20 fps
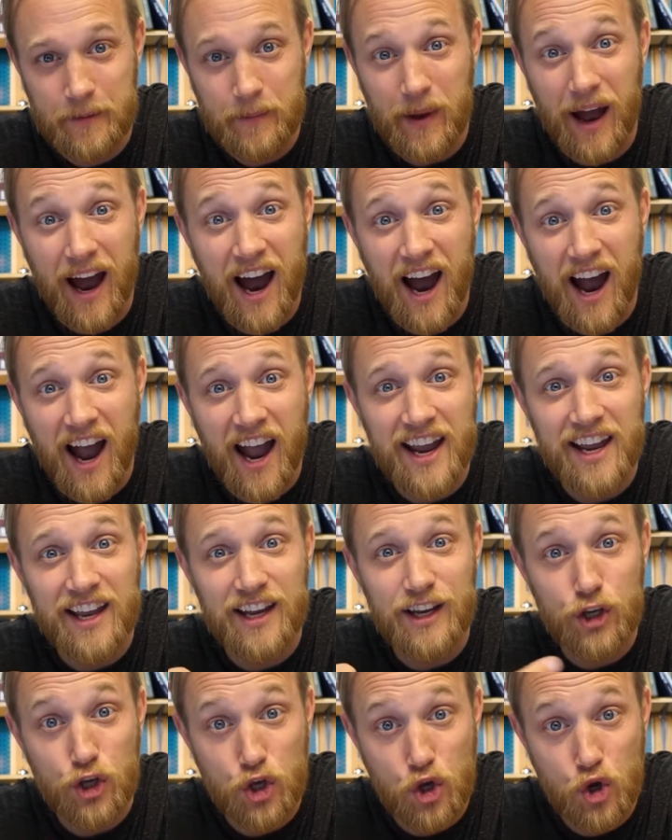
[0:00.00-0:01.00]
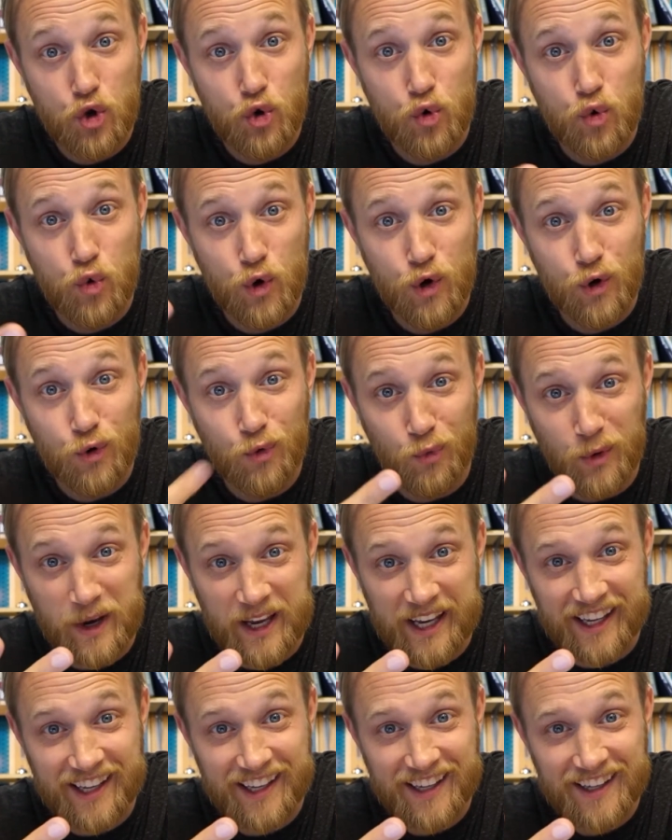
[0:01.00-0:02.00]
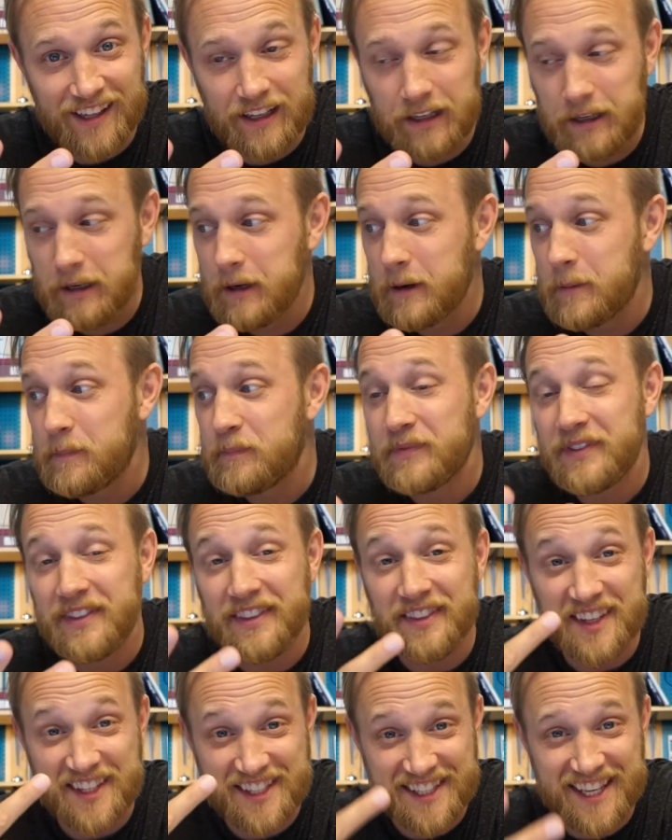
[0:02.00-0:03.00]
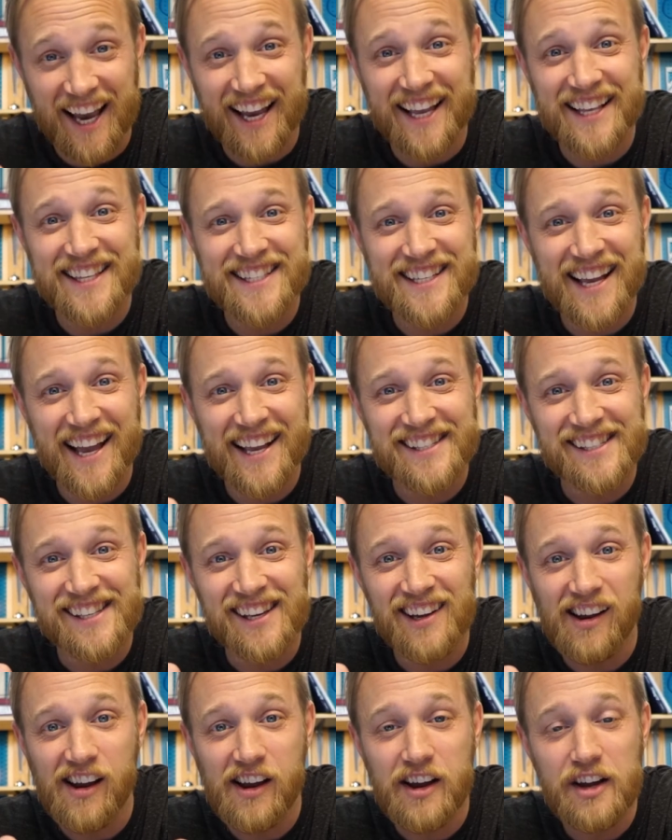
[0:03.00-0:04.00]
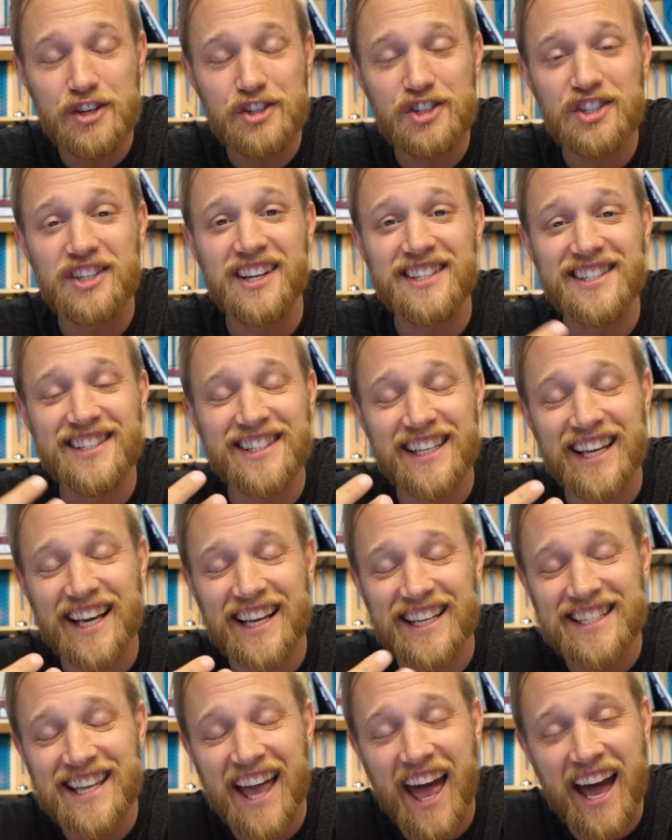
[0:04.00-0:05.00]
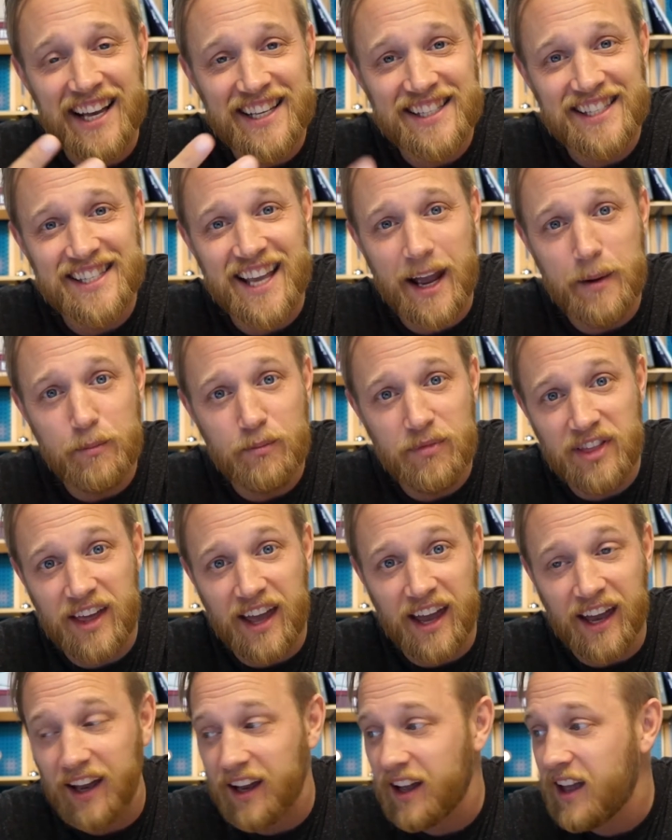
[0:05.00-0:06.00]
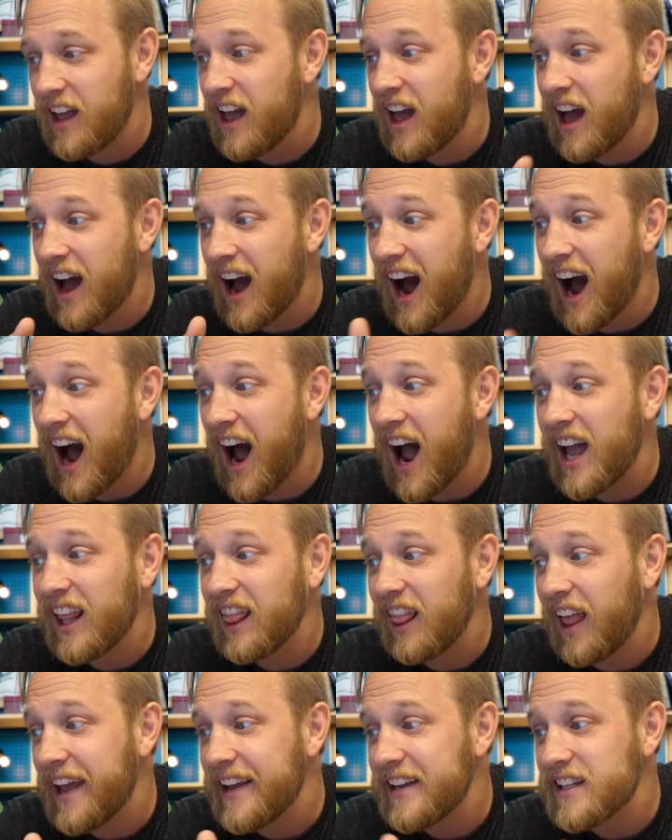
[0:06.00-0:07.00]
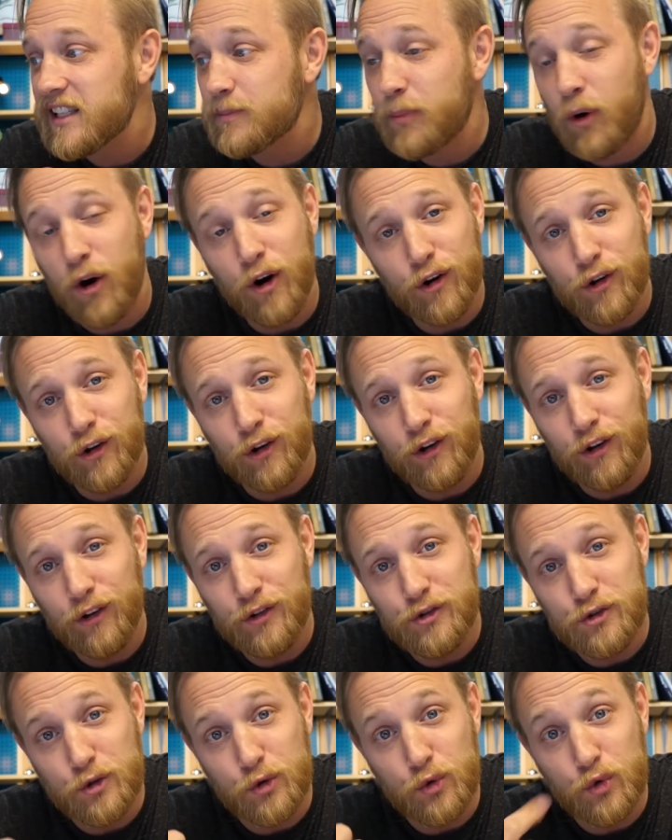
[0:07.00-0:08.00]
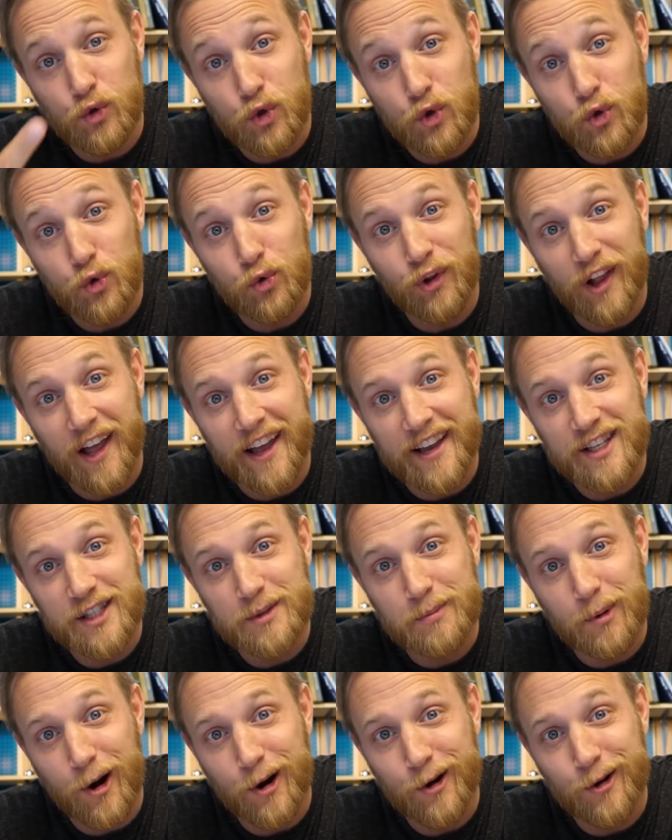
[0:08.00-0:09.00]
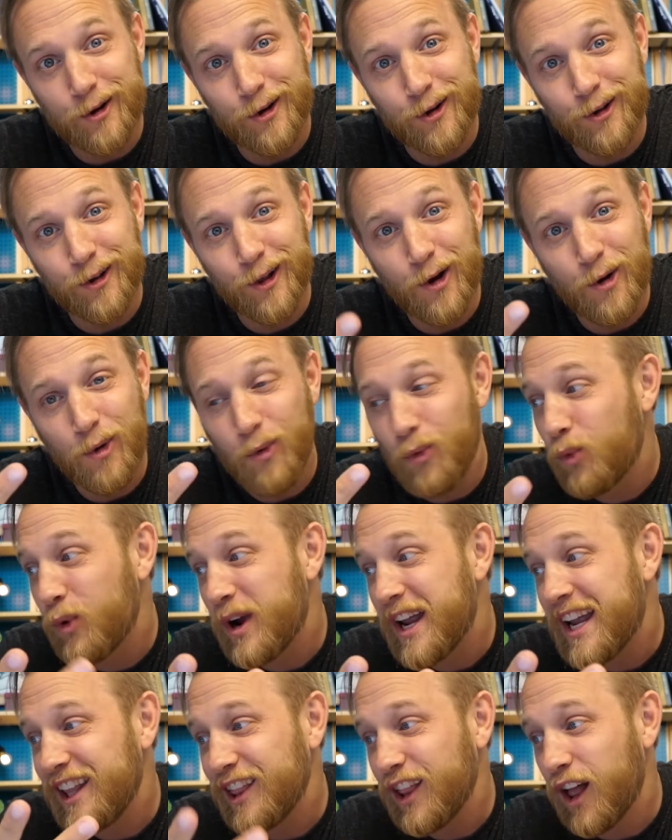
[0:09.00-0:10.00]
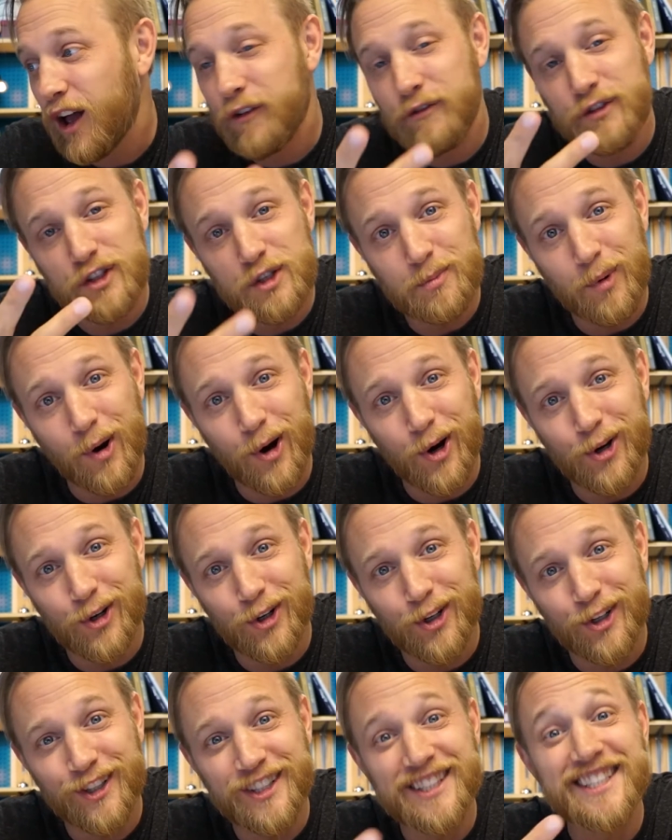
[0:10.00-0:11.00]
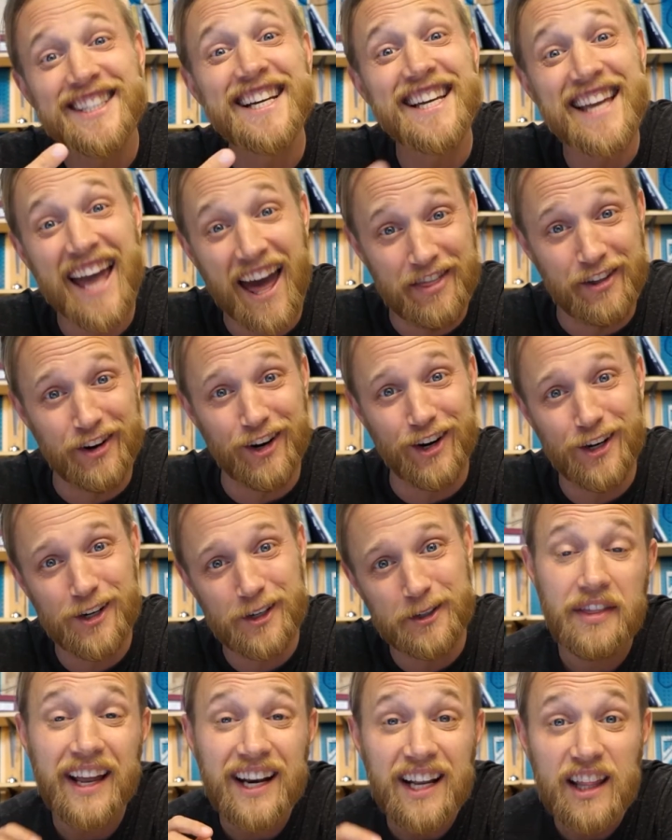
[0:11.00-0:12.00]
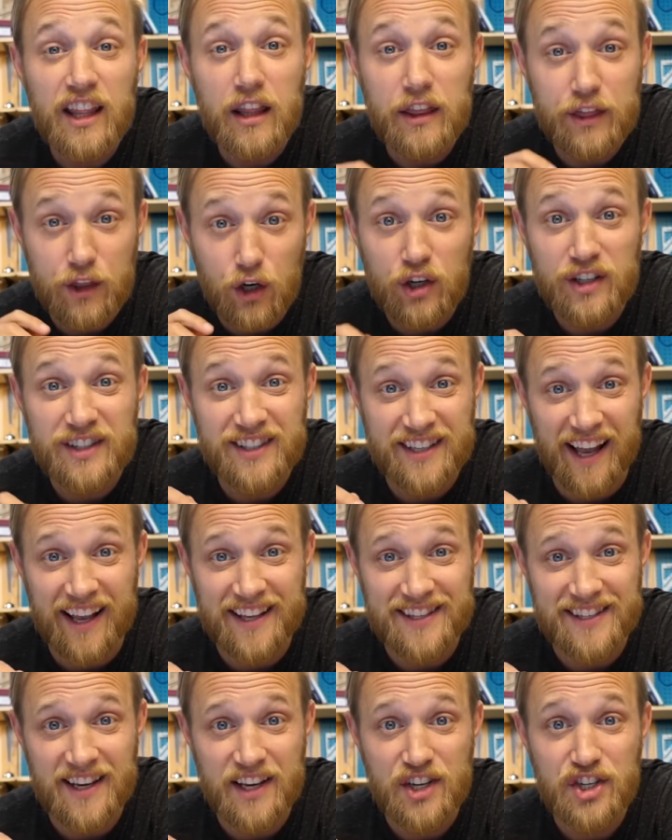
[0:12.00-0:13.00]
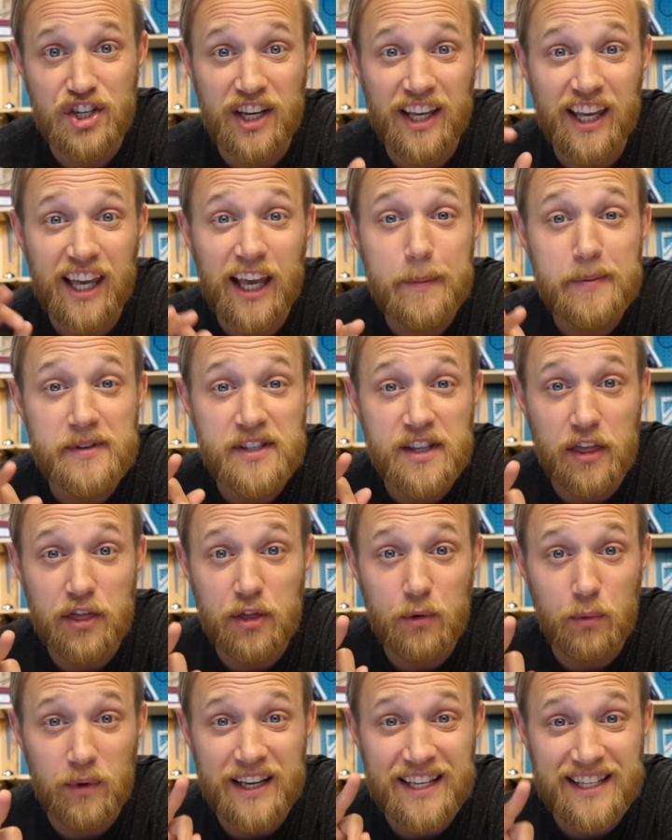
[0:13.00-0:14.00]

I, you, we. The second stanza, she does the exact same thing. I like sparkle, do you like sparkle? We love sparkle together. Then in the third stanza, she keeps the 3